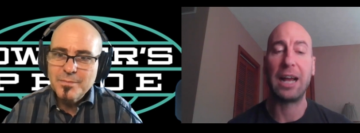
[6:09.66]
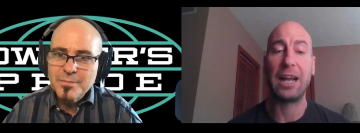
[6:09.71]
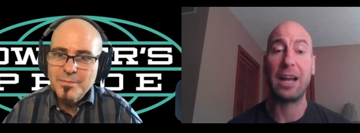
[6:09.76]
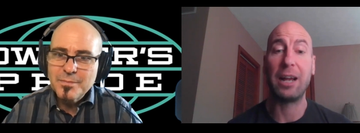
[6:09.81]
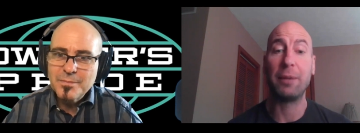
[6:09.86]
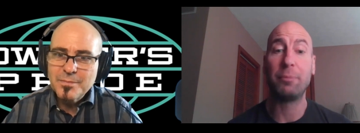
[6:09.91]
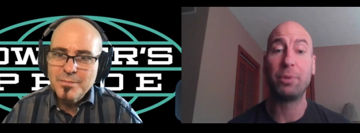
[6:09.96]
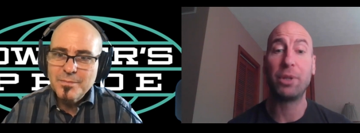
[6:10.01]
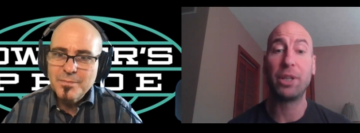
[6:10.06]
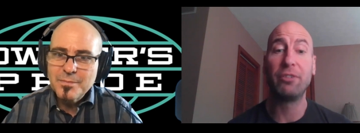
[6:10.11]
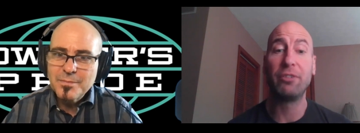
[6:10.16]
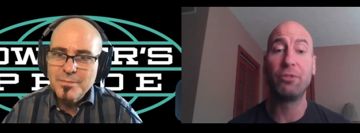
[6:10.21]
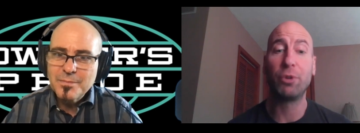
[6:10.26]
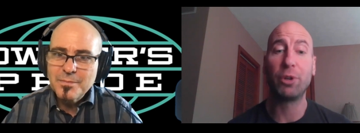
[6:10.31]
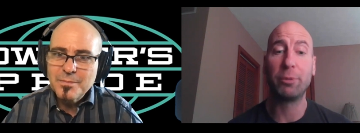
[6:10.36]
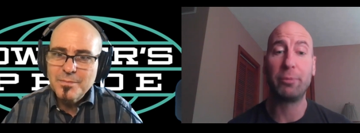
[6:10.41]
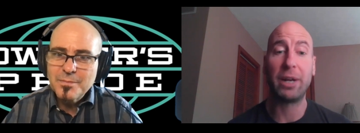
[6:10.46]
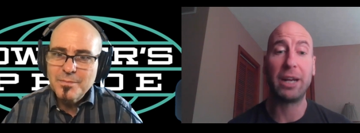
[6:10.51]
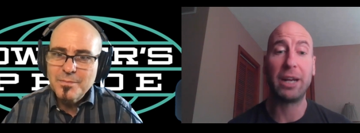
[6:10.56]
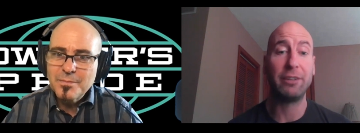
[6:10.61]
Speaker 1: I, I believe
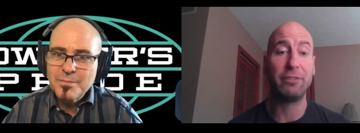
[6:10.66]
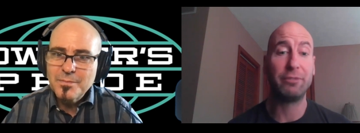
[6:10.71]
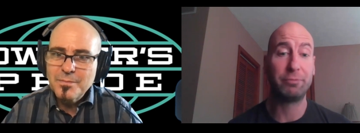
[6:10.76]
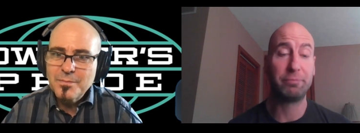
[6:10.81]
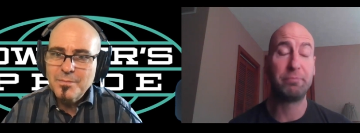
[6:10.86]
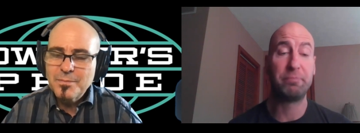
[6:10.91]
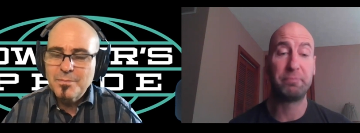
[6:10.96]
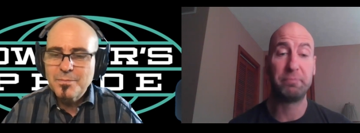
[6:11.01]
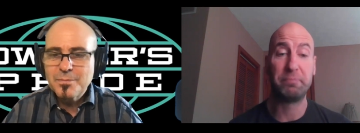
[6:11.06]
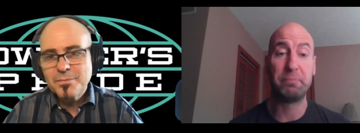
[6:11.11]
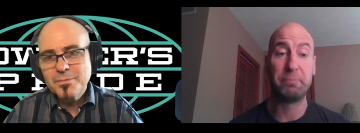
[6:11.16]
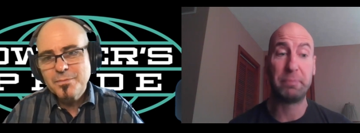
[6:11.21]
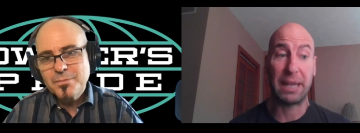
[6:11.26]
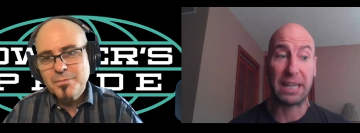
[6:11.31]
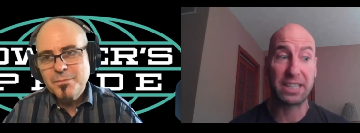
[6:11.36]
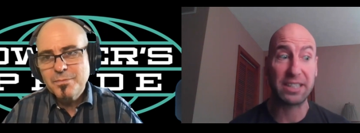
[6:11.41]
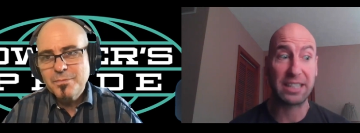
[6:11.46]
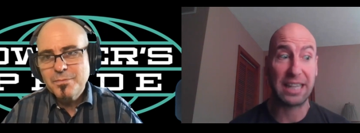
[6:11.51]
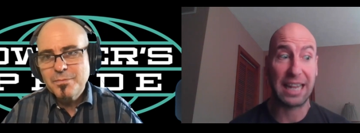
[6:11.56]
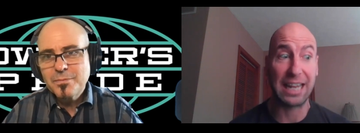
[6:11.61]
one of my
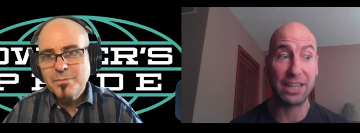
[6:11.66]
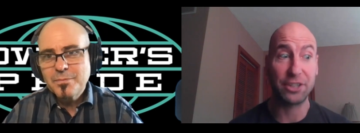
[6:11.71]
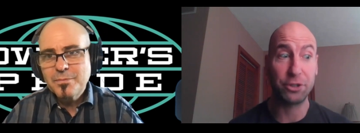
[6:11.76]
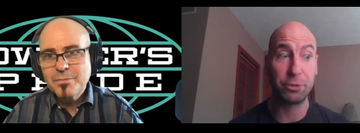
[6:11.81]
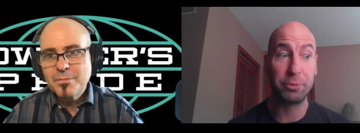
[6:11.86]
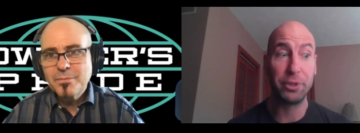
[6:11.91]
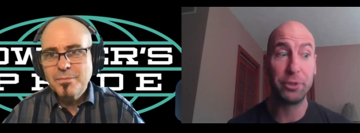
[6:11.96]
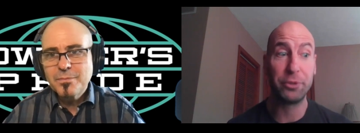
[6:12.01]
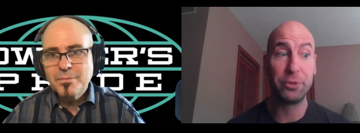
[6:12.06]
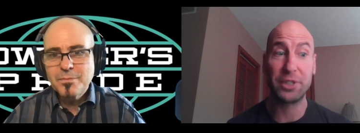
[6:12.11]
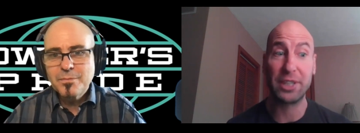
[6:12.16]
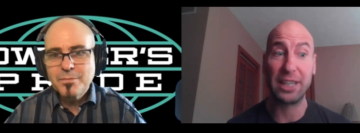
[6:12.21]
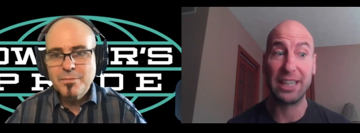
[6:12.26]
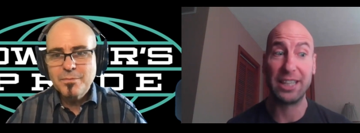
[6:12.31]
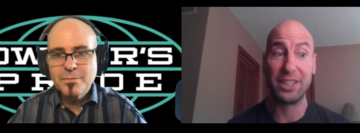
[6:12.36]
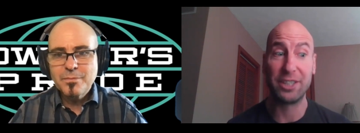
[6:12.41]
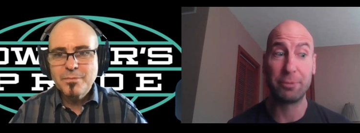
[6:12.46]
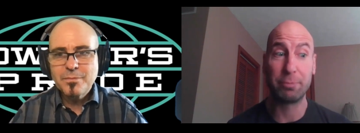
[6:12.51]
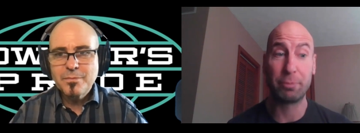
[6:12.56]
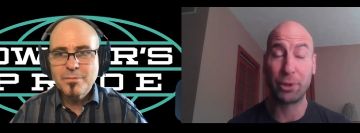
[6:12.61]
best attributes
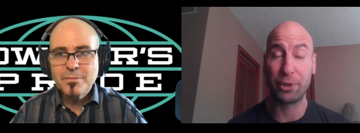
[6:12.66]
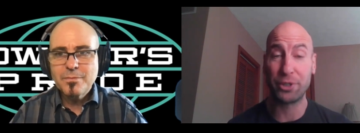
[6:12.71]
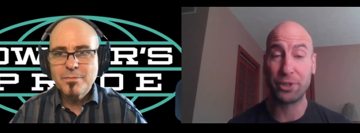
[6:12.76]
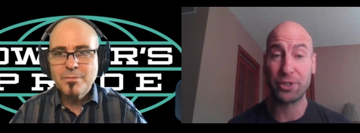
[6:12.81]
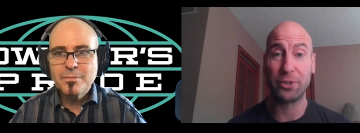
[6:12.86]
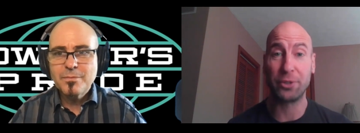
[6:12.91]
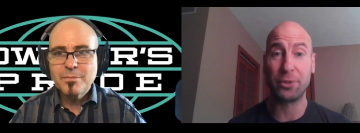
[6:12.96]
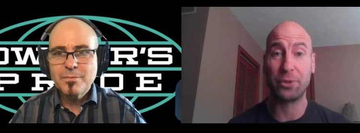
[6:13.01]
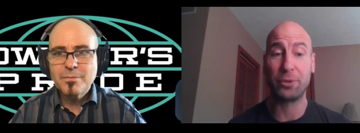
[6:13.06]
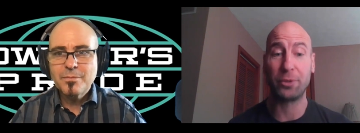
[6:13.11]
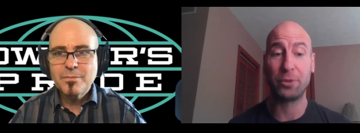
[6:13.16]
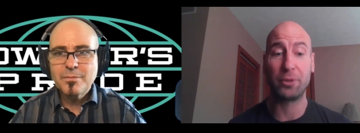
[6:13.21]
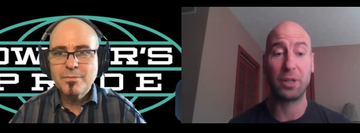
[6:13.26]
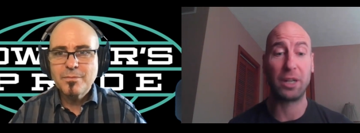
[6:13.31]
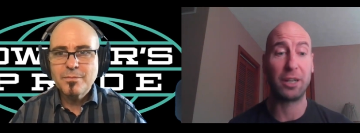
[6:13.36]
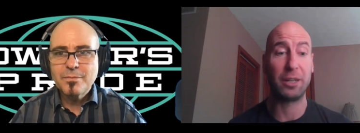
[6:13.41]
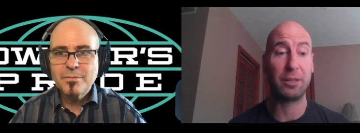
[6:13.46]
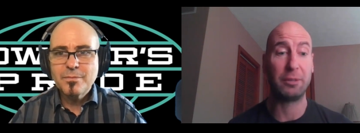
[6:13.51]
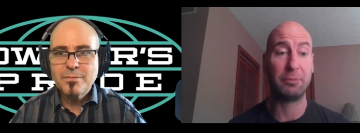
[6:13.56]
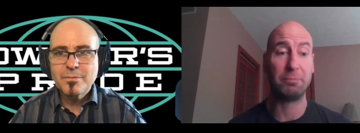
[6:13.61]
is
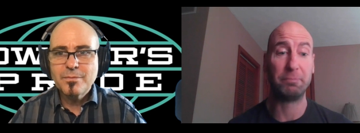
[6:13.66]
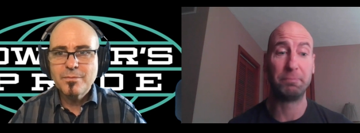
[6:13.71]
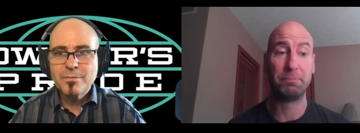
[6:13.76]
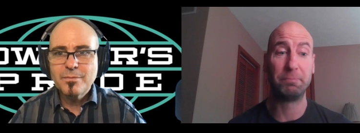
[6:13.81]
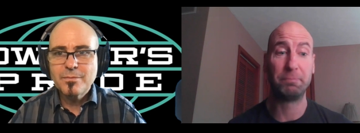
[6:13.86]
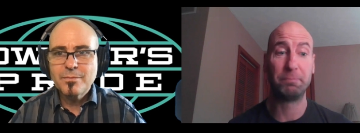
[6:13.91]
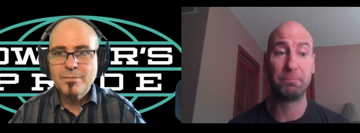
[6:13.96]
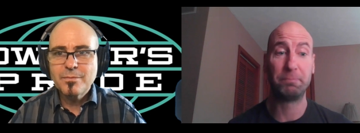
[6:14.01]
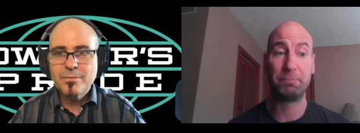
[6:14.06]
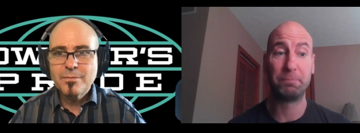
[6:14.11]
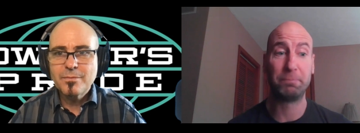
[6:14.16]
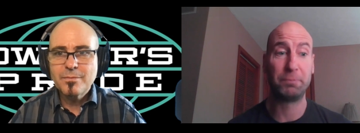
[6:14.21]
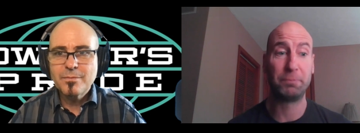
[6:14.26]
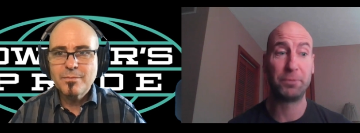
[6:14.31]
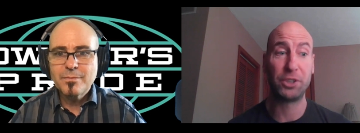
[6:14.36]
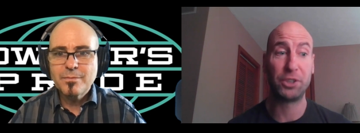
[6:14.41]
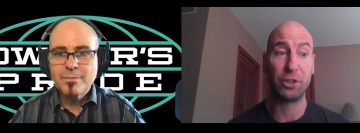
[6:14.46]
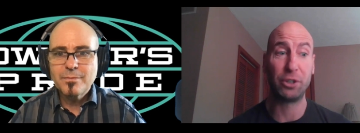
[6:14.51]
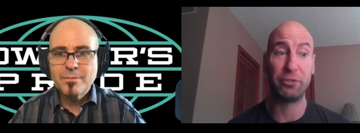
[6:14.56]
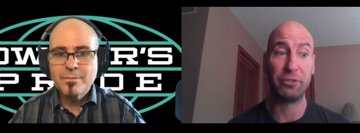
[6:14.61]
personal um,
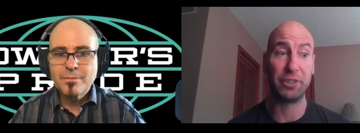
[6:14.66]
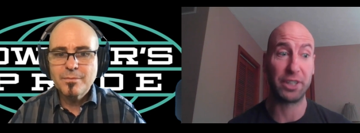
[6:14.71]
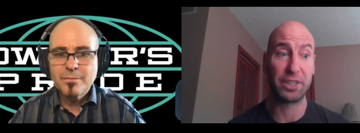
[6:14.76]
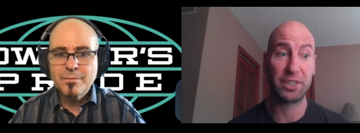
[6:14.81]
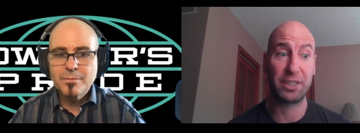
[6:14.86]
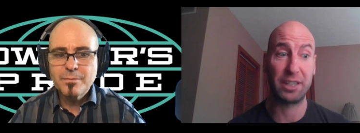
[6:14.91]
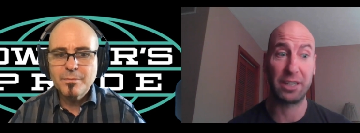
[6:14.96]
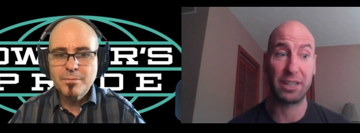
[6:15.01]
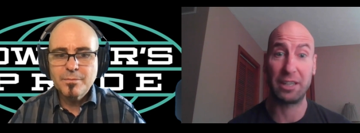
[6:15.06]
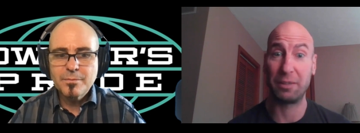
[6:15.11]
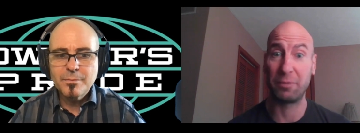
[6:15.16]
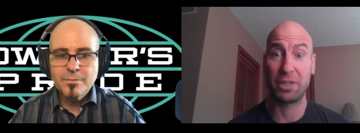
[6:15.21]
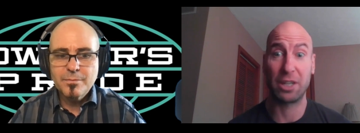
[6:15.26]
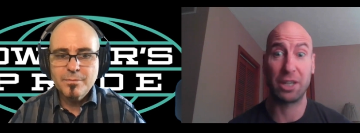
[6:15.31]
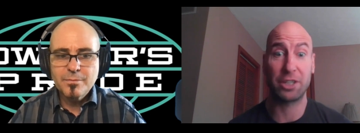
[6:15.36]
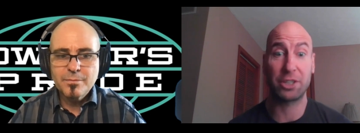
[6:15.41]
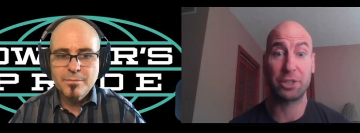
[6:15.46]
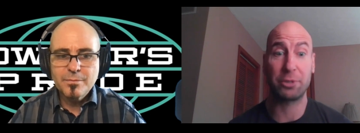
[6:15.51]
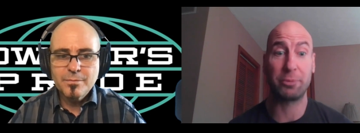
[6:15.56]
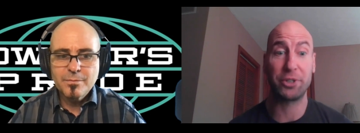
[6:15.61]
service, uh,
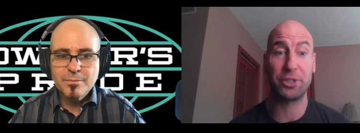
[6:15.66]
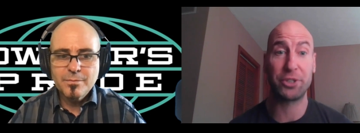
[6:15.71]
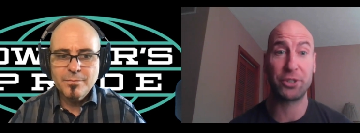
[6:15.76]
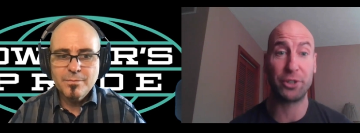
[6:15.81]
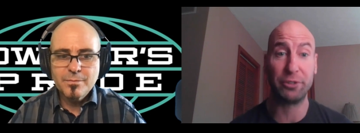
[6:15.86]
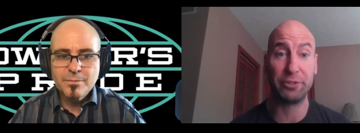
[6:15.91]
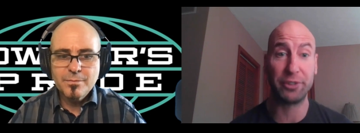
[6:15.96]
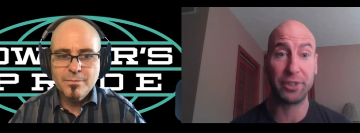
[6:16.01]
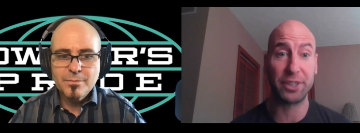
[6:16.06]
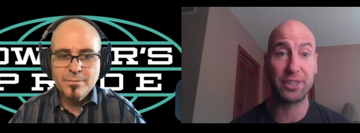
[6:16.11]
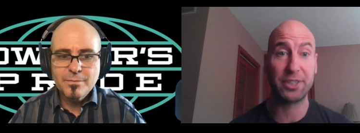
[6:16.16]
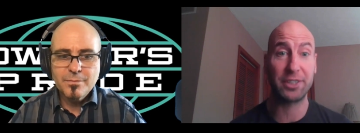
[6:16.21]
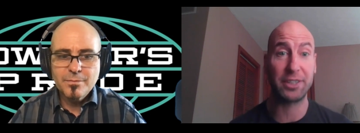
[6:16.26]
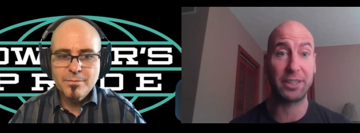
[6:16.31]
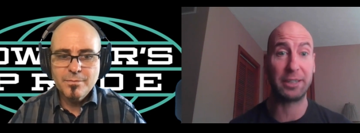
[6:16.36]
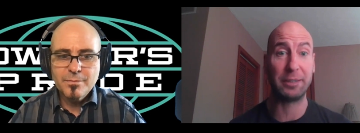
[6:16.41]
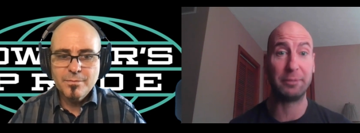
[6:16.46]
customer service.